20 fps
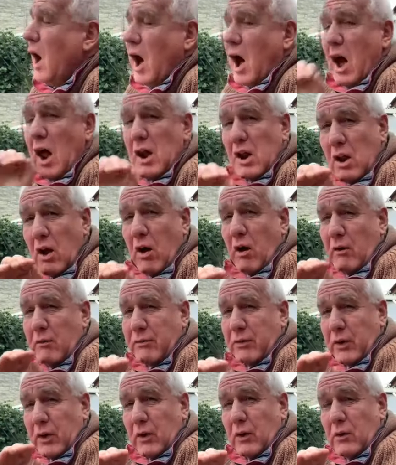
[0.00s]
A lot
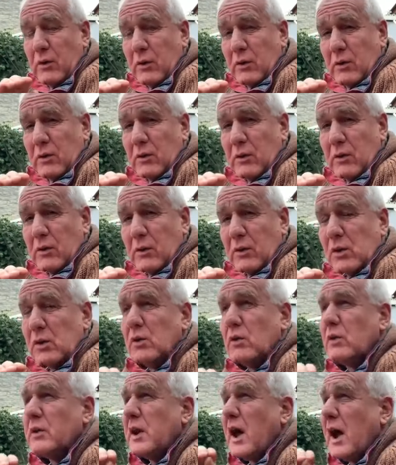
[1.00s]
of you,
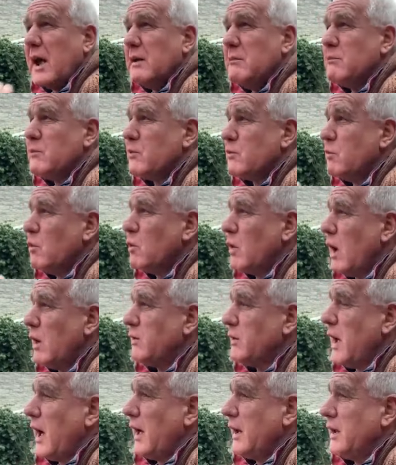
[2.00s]
your names will go
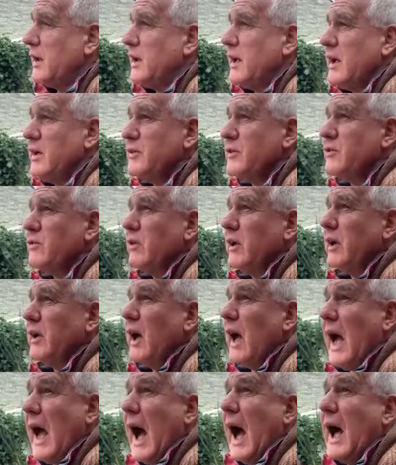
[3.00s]
down in history
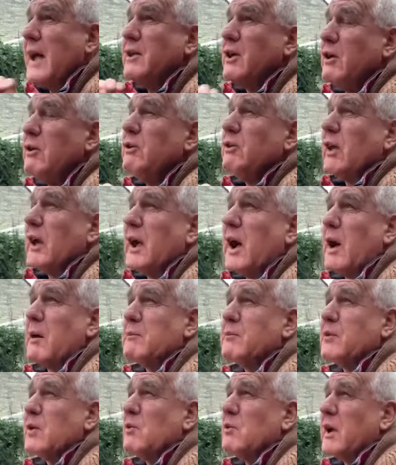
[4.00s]
and you think I'm
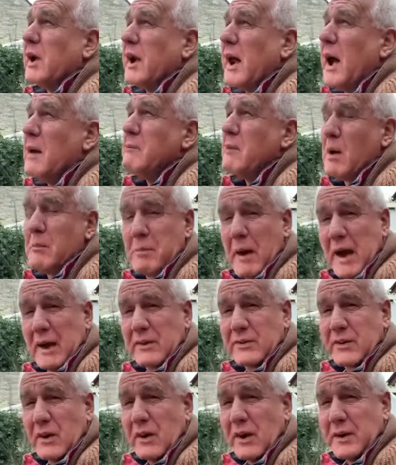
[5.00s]
talking out my
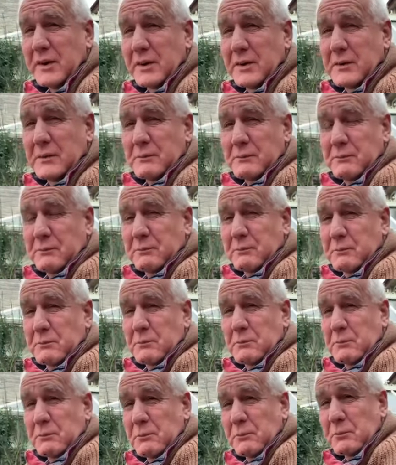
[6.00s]
backside.
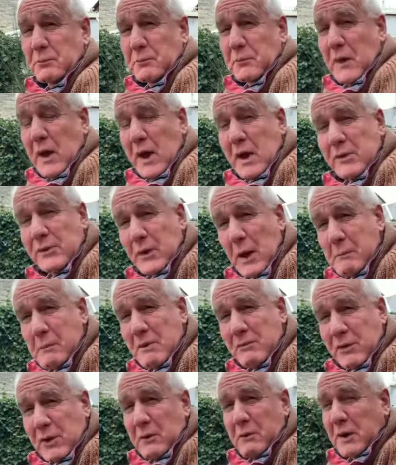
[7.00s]
Some
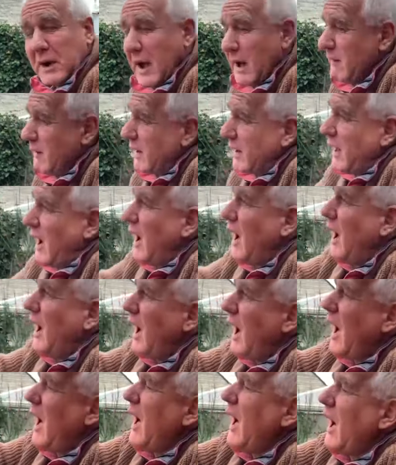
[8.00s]
of you are going,
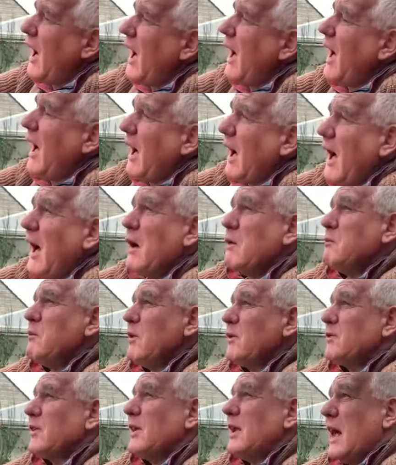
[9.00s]
ha ha ha,
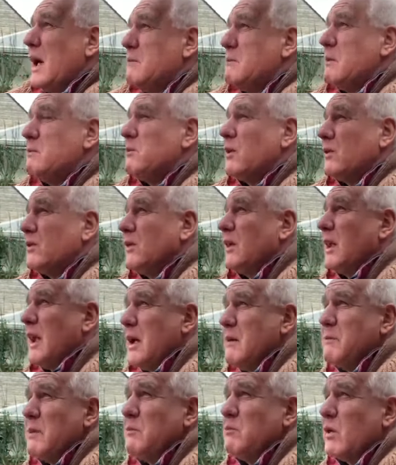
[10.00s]
what a lemon, what a
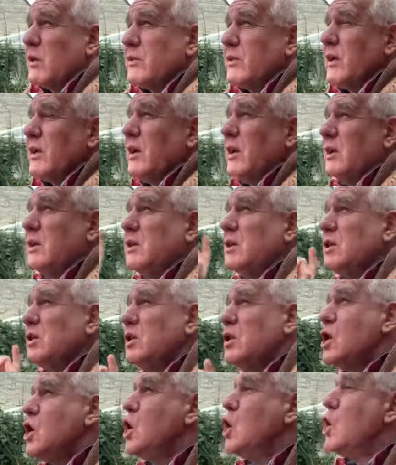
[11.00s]
lemon, what a con.
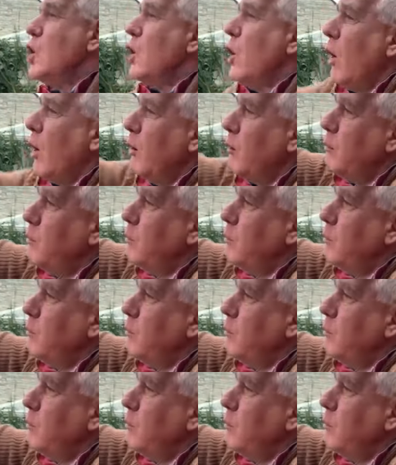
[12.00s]
No.